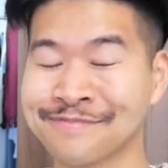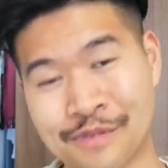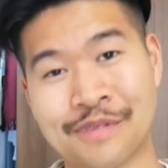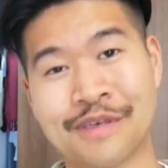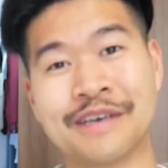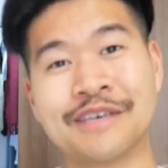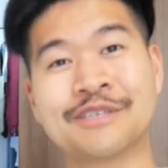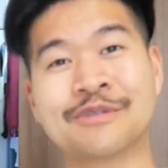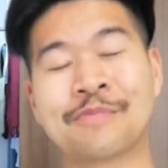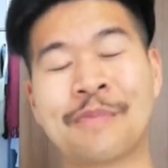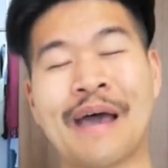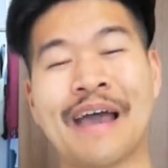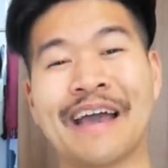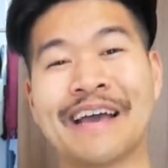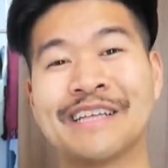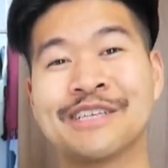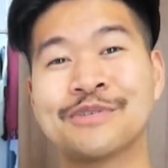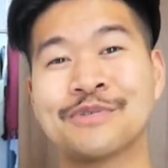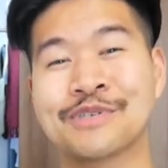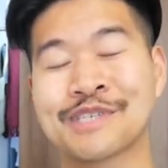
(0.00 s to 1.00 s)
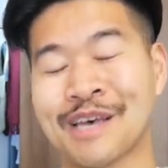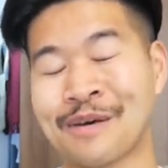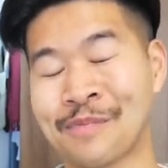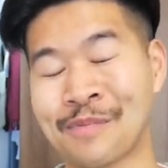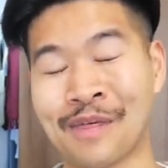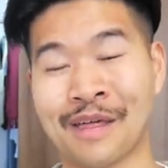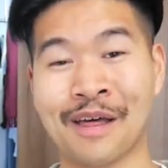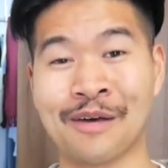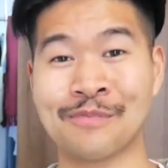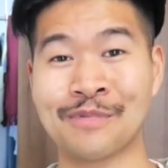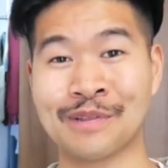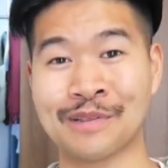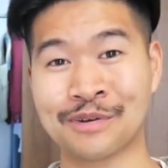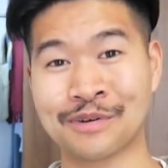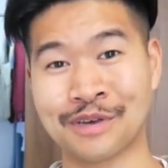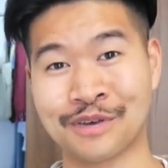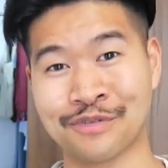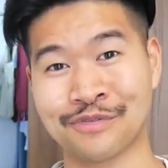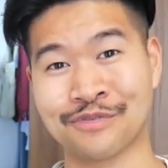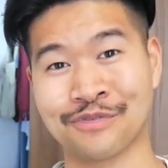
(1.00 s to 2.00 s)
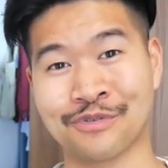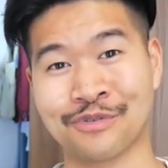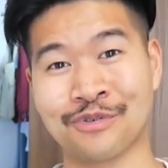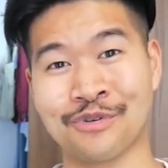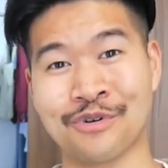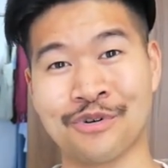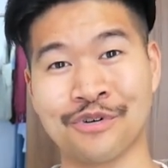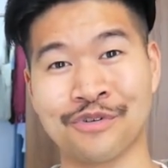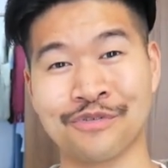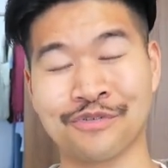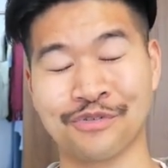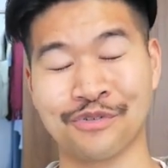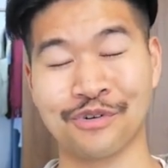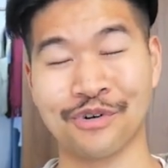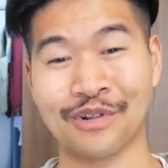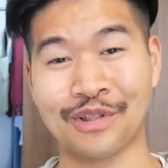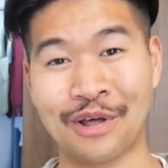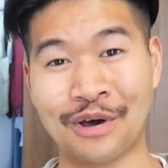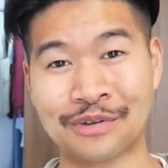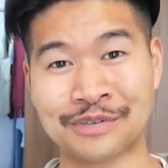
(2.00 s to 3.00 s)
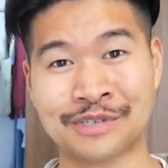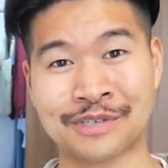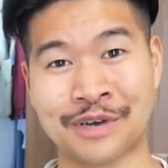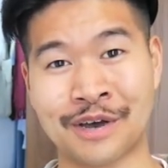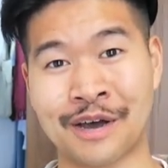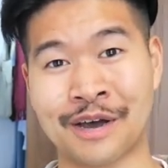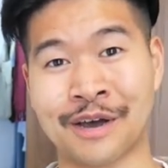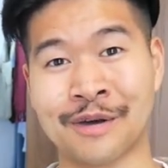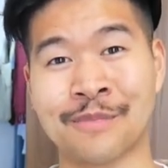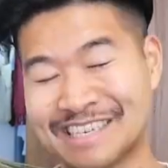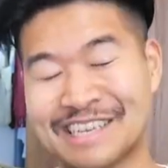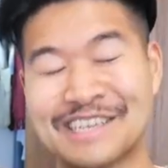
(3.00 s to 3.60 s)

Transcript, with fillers: These pants were something I've been looking for for a long time.